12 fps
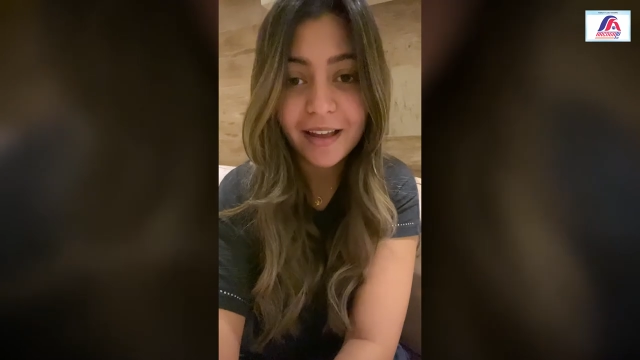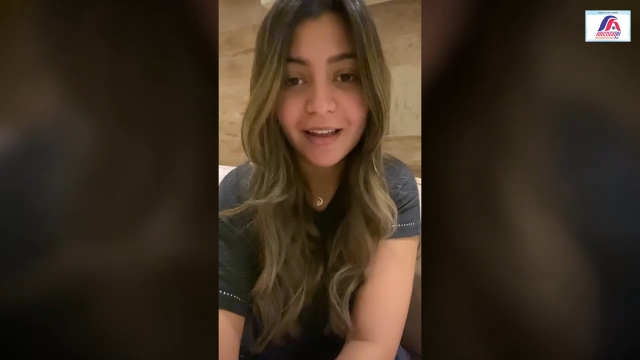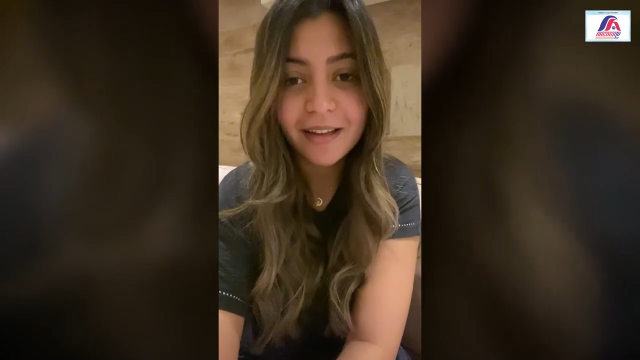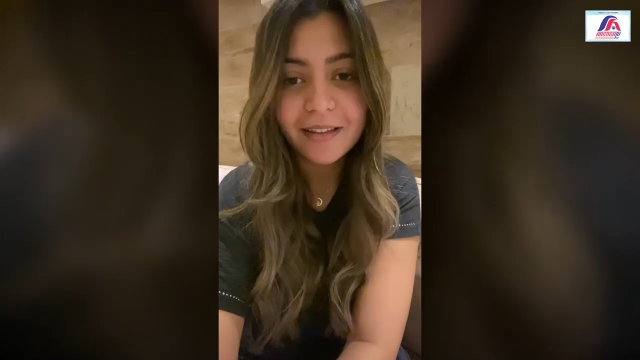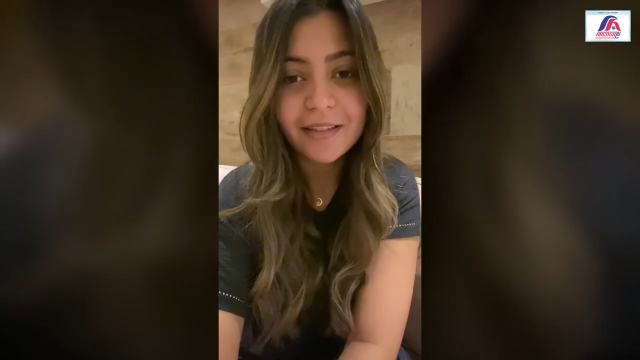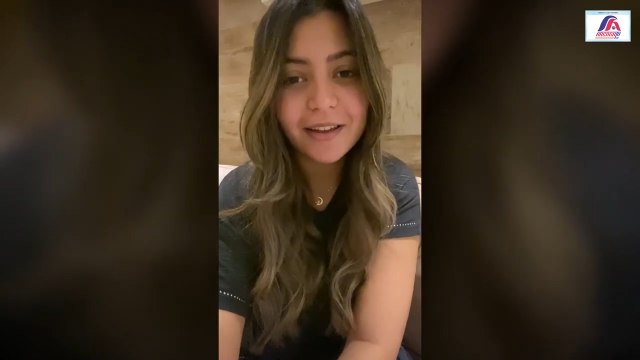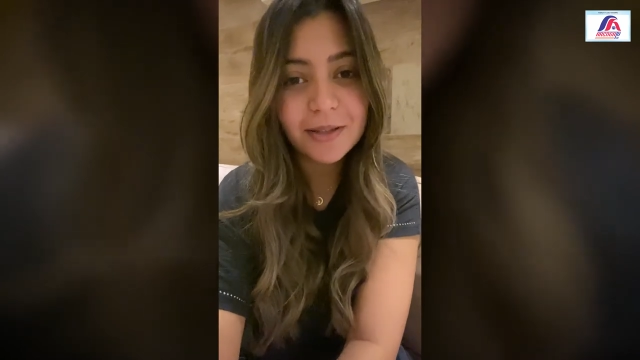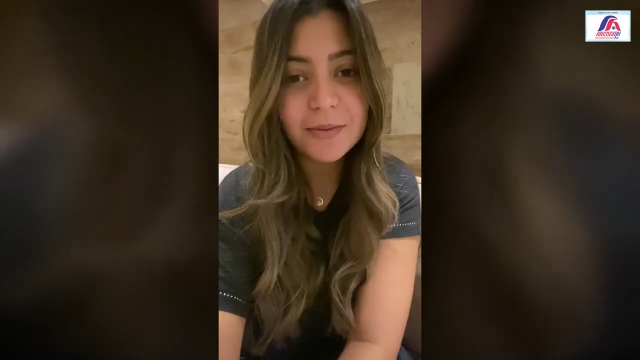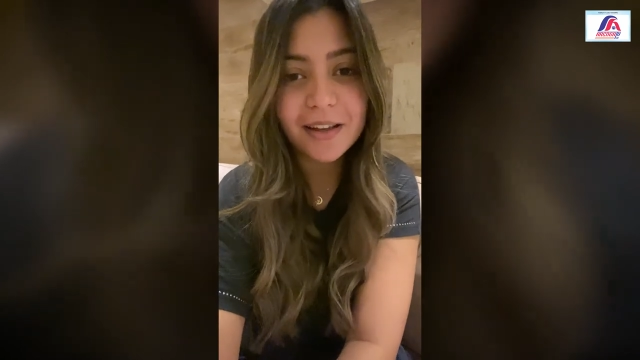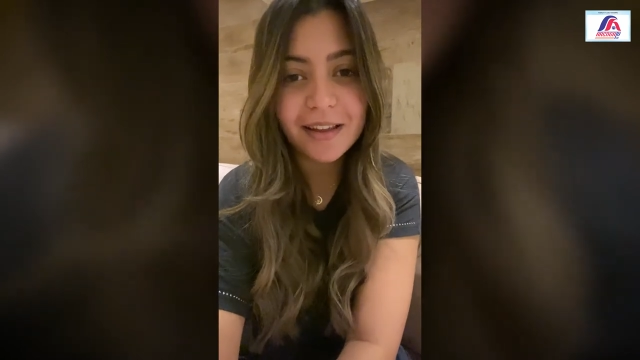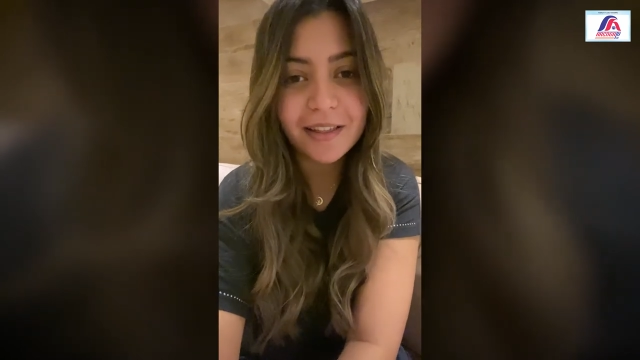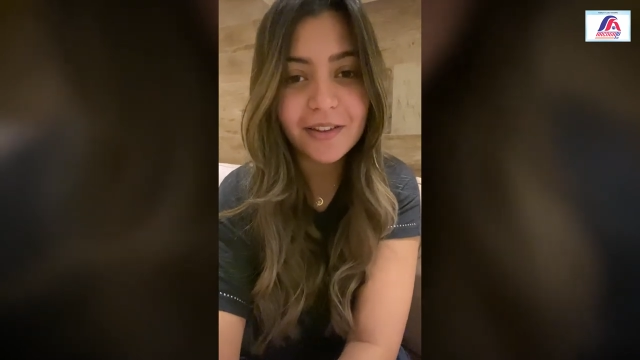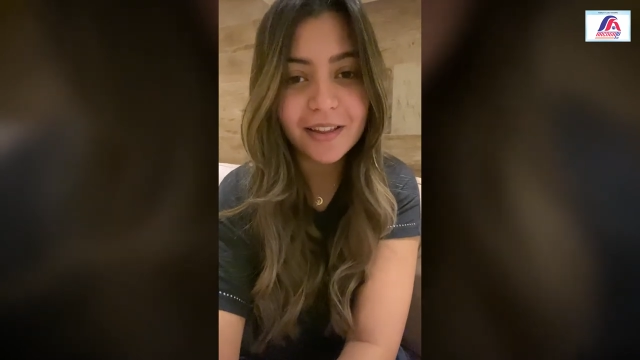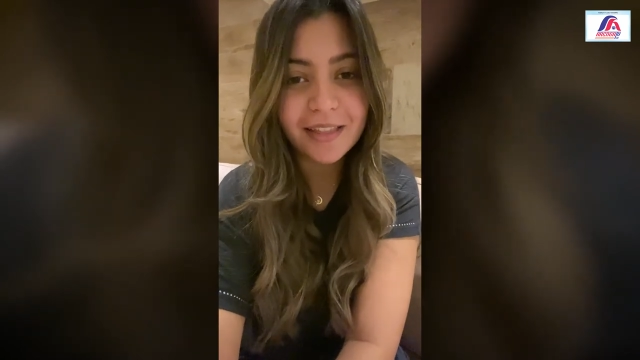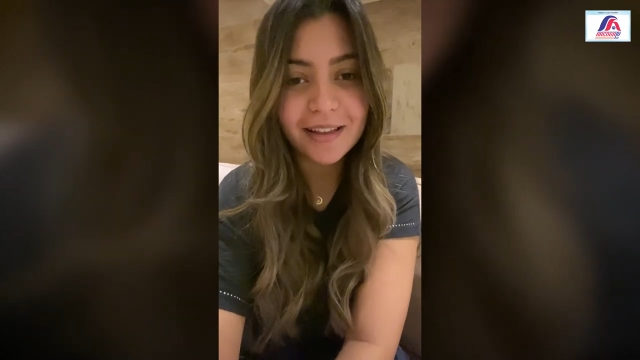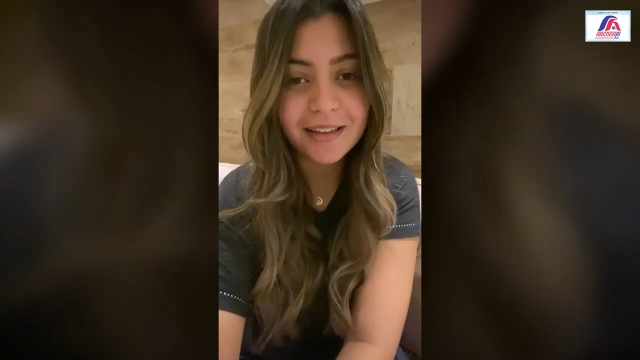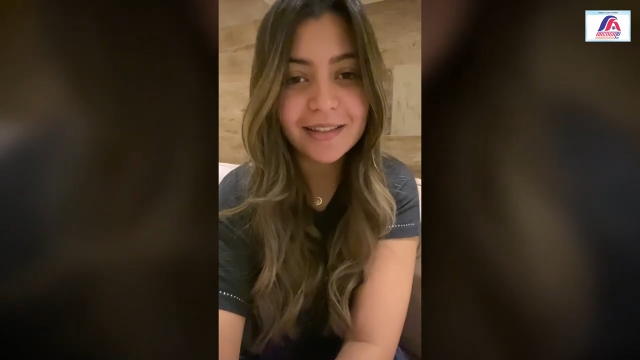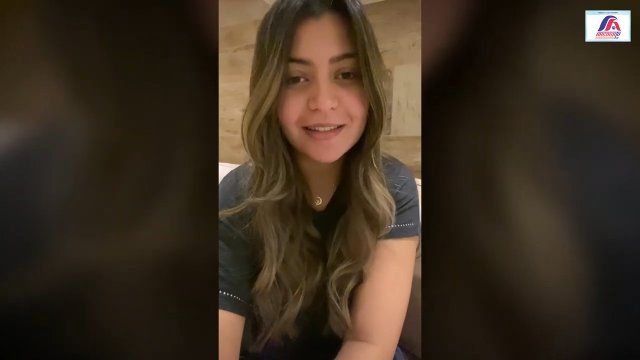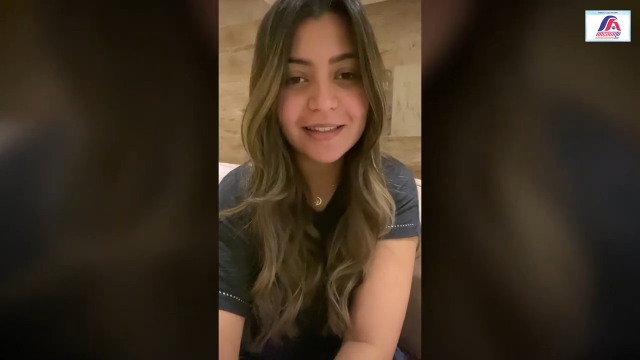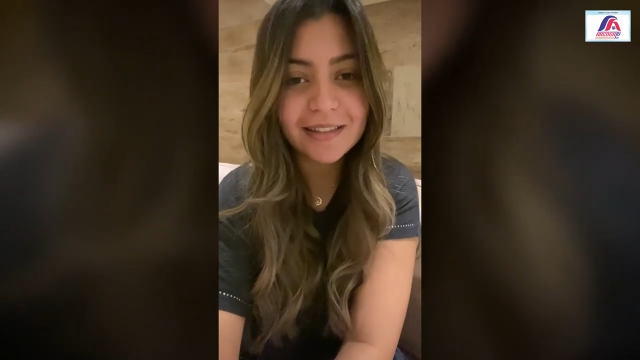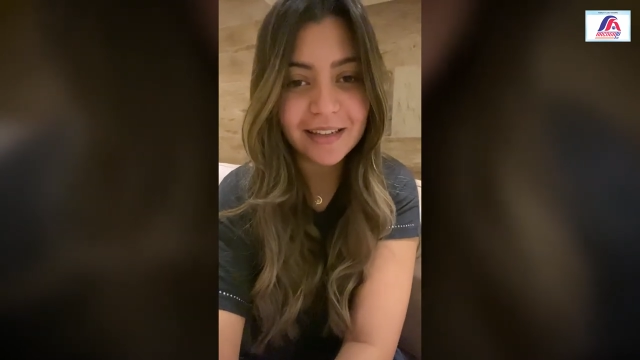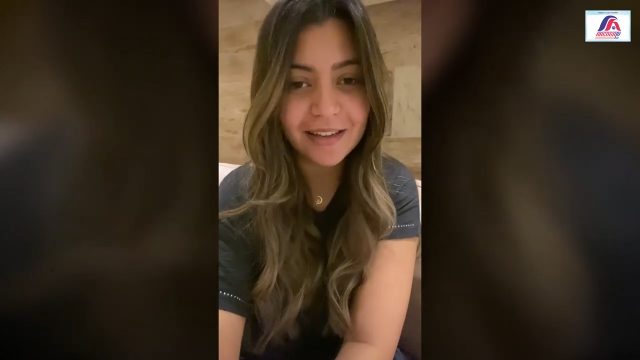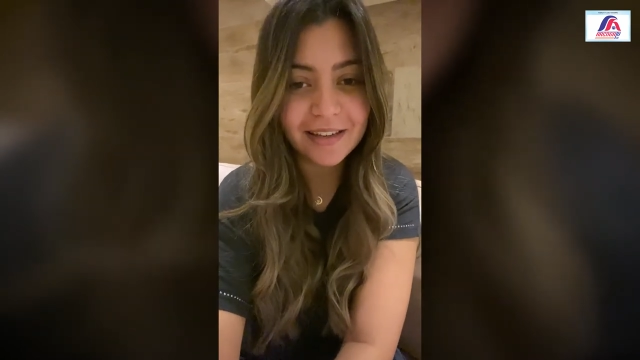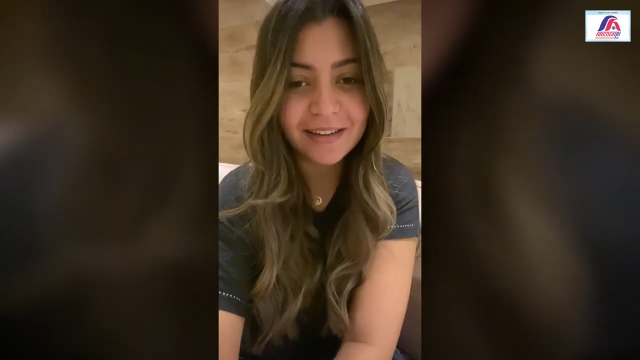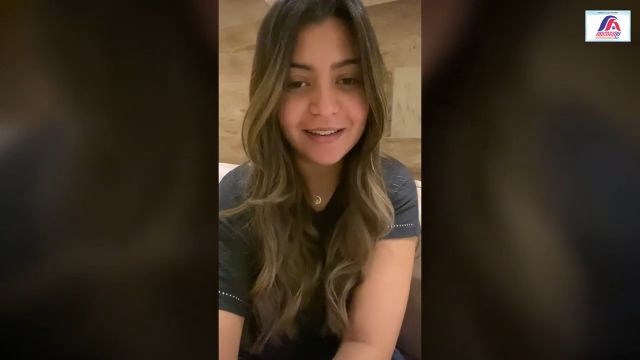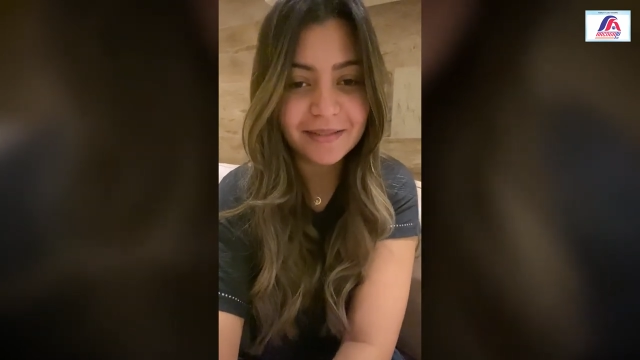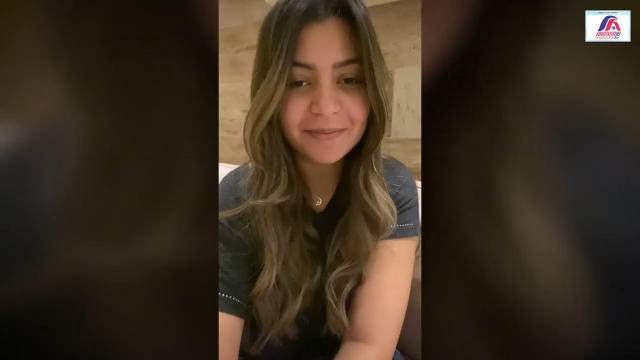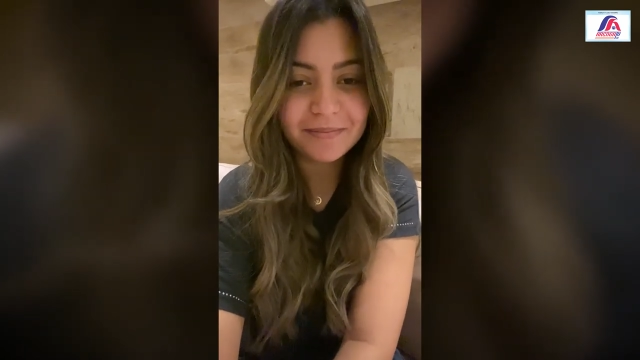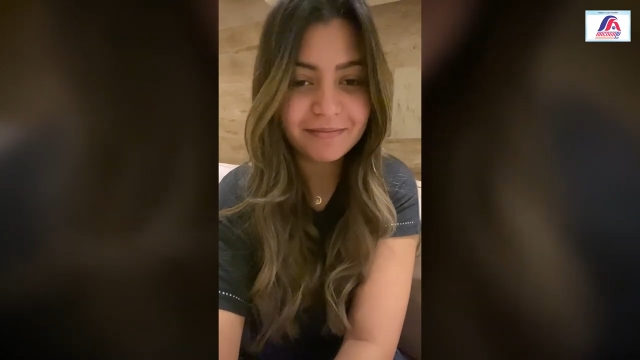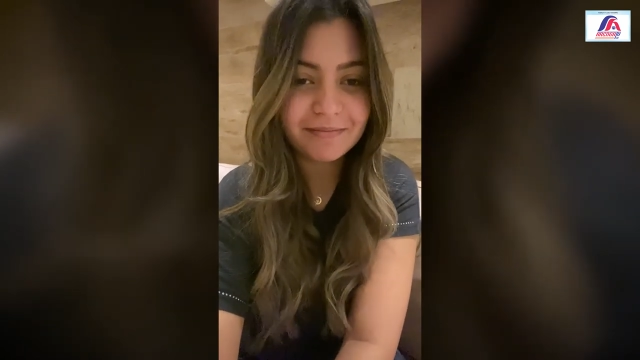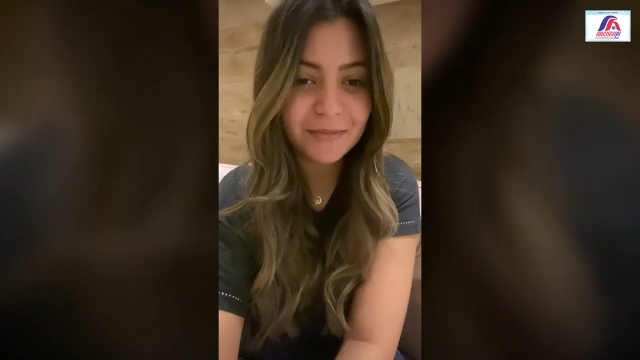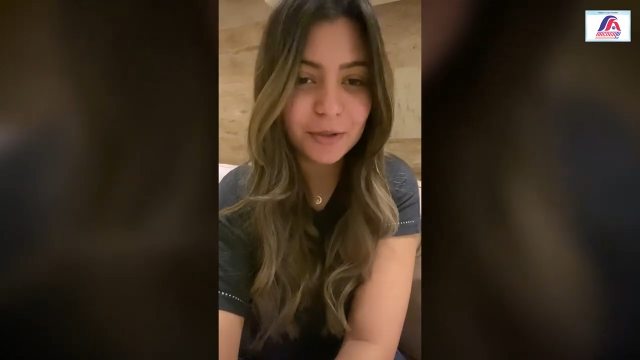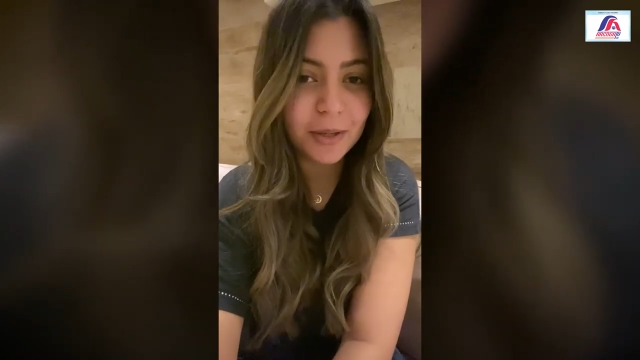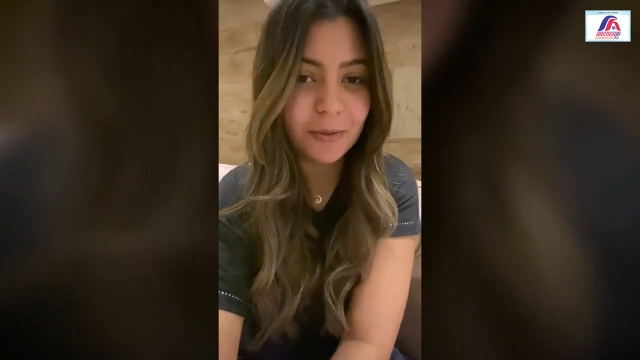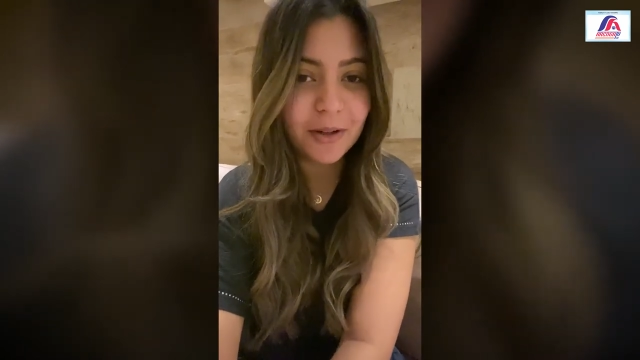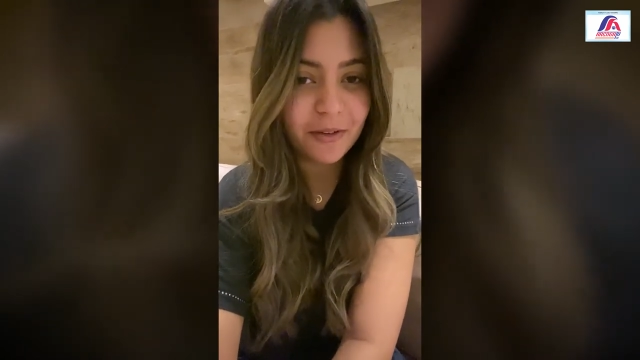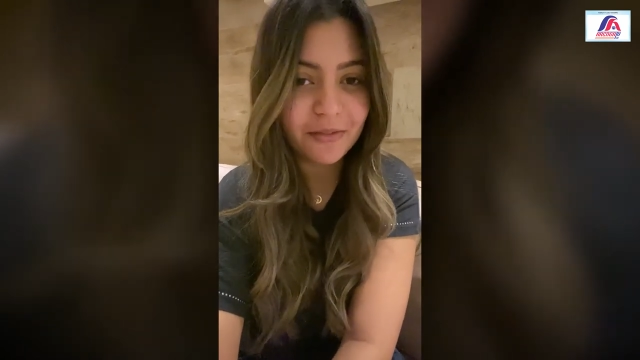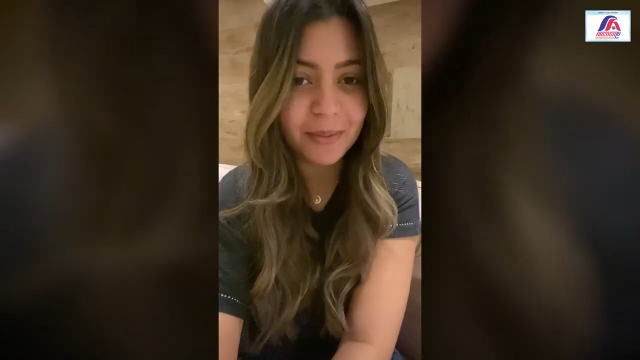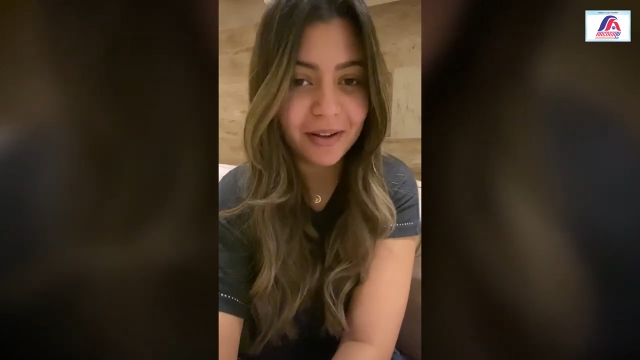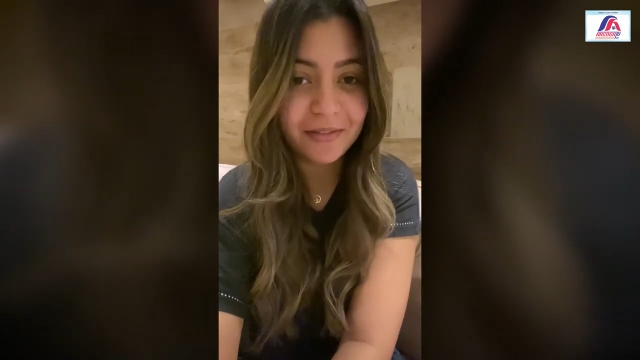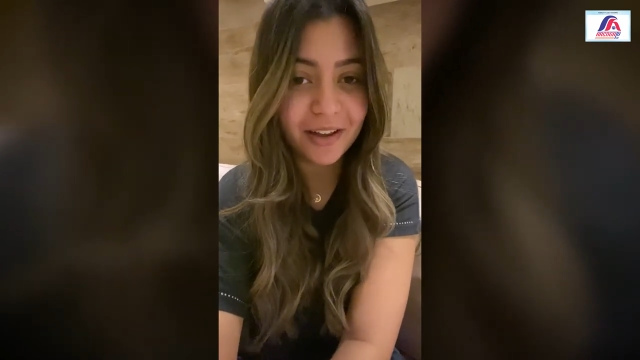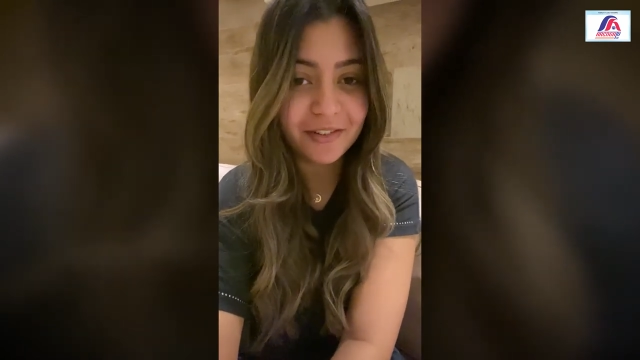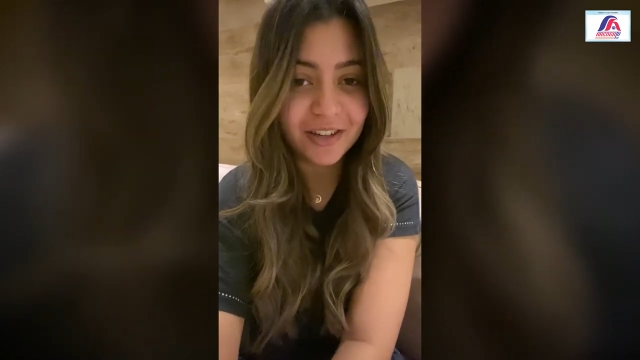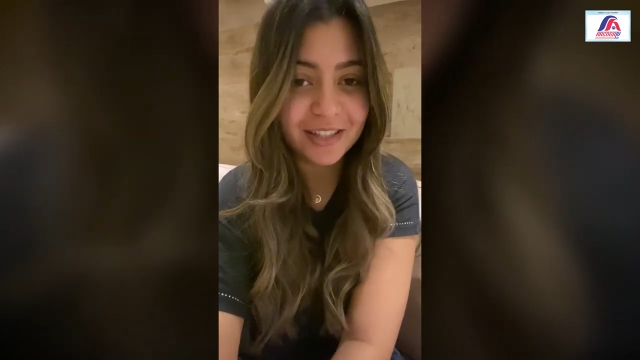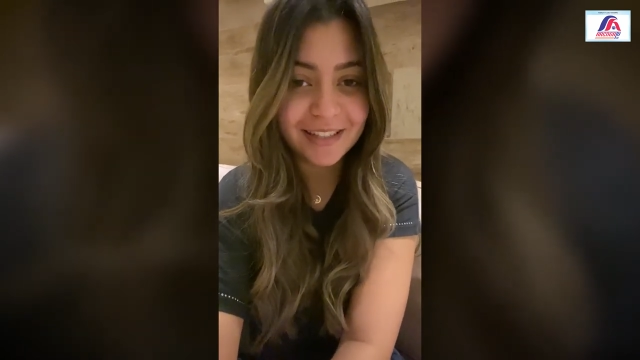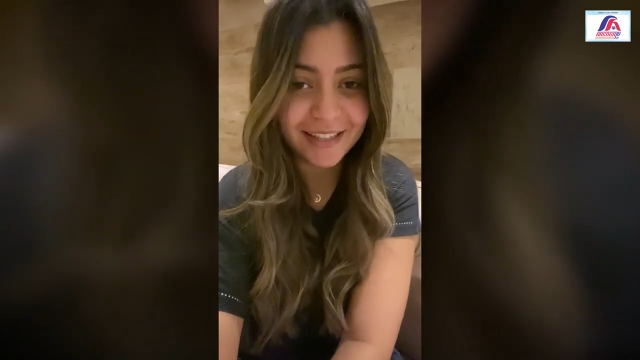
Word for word: Um, my wishes for 2021 that the whole world